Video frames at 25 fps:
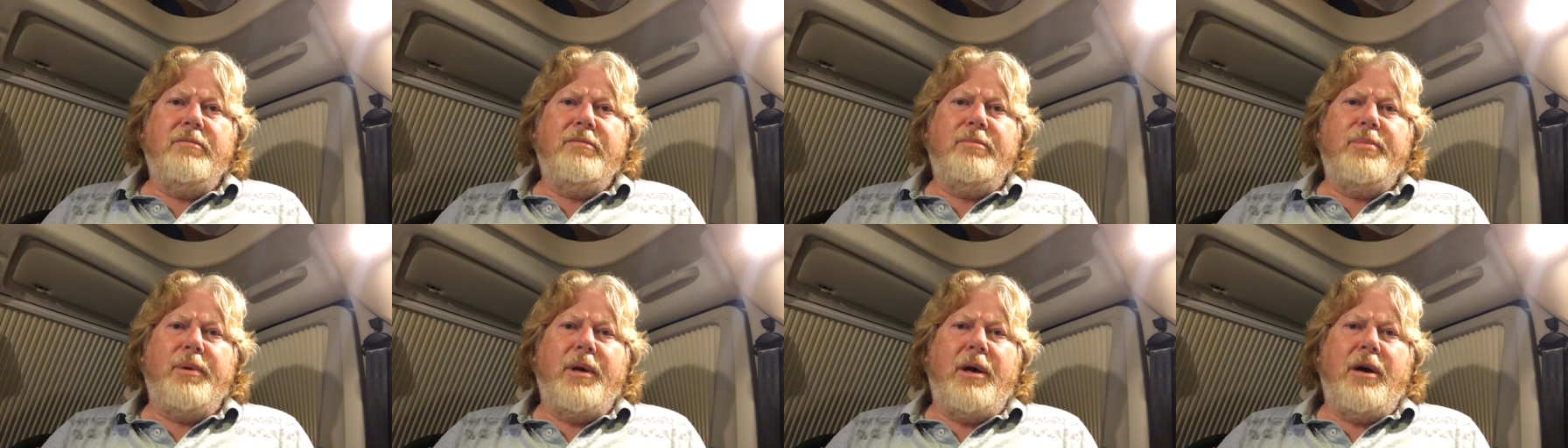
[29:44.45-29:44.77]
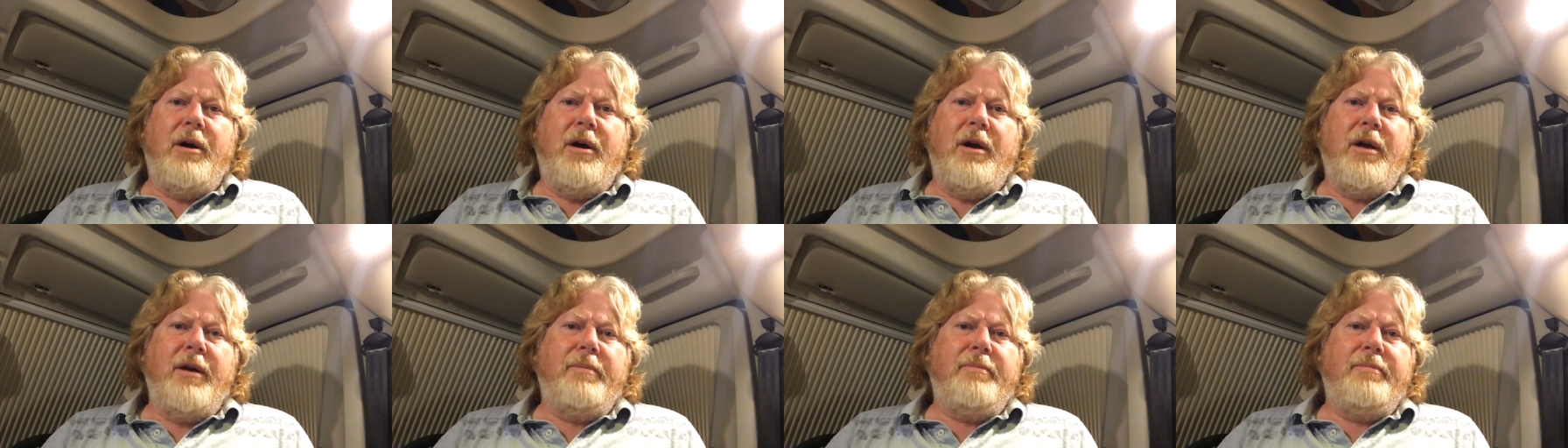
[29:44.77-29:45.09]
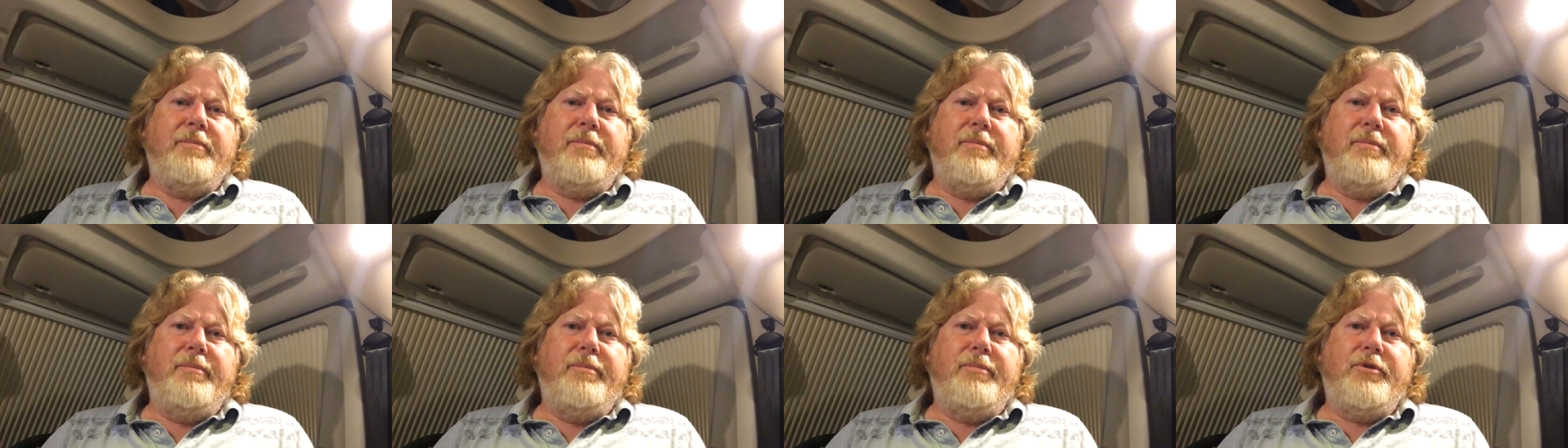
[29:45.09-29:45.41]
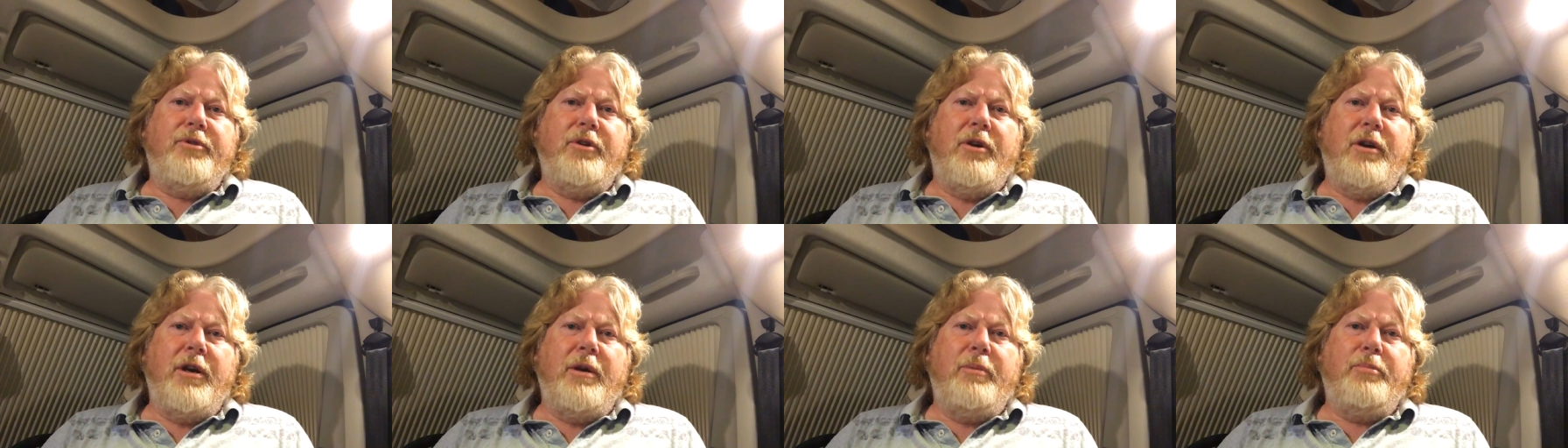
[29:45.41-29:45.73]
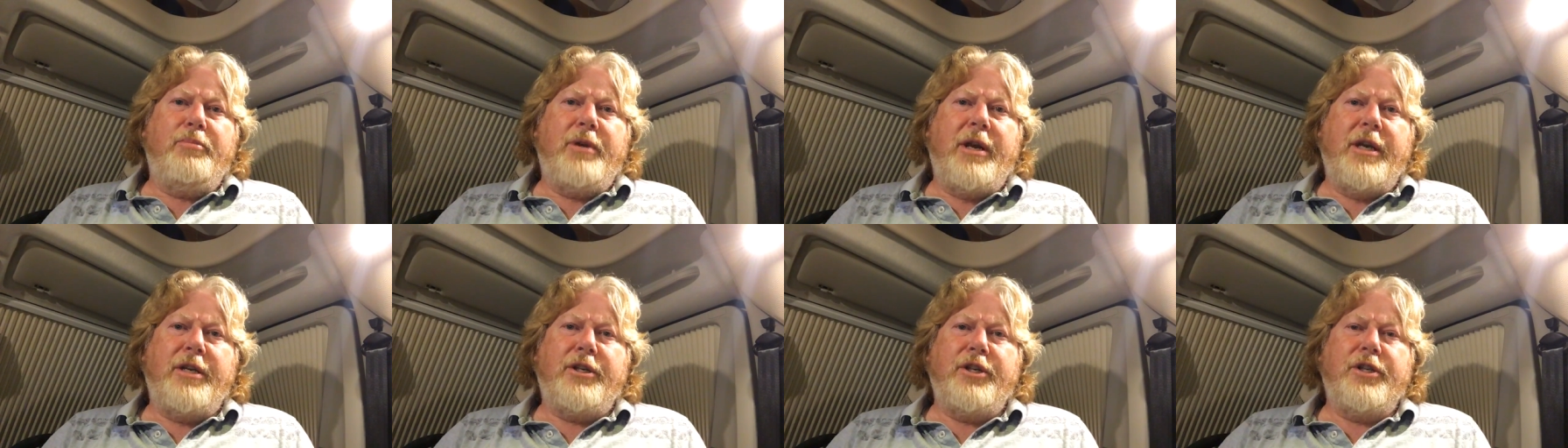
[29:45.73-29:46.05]
by trying to
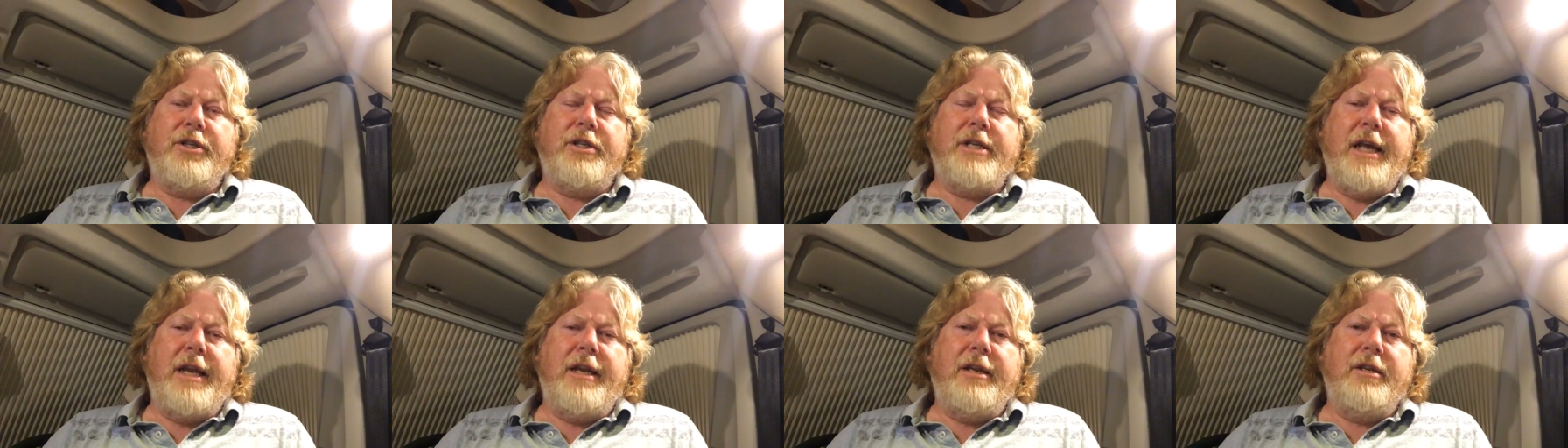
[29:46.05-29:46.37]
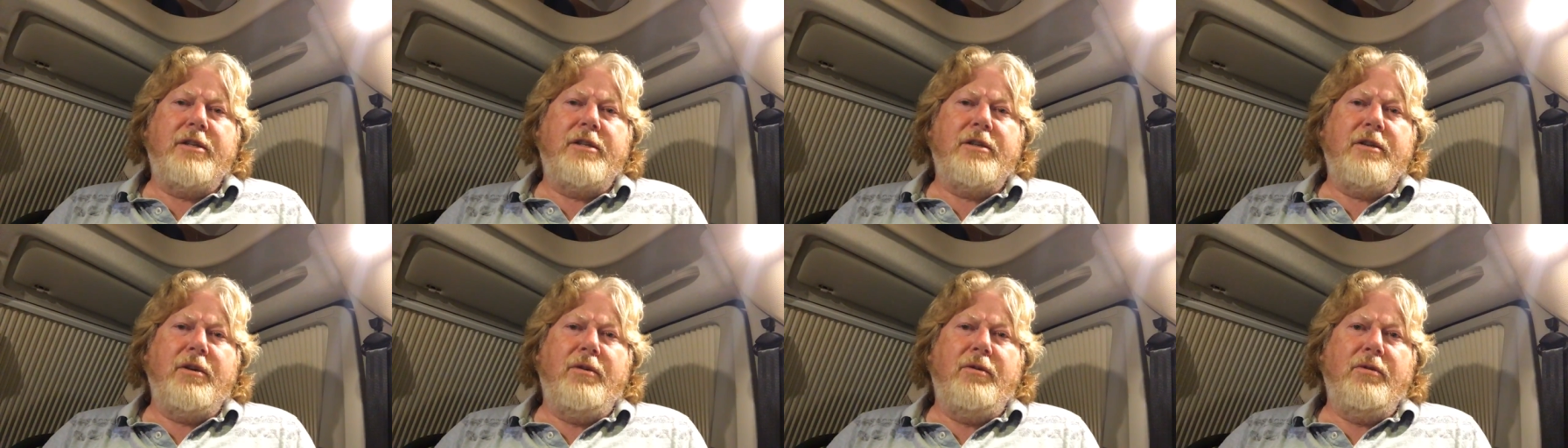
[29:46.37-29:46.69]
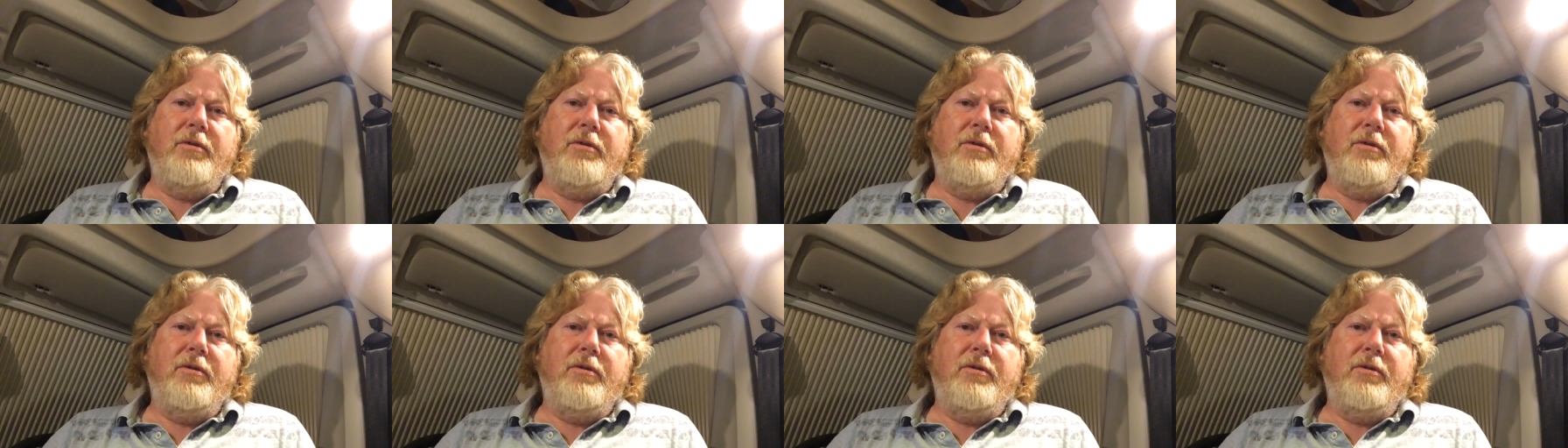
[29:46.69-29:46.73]
pressure sell us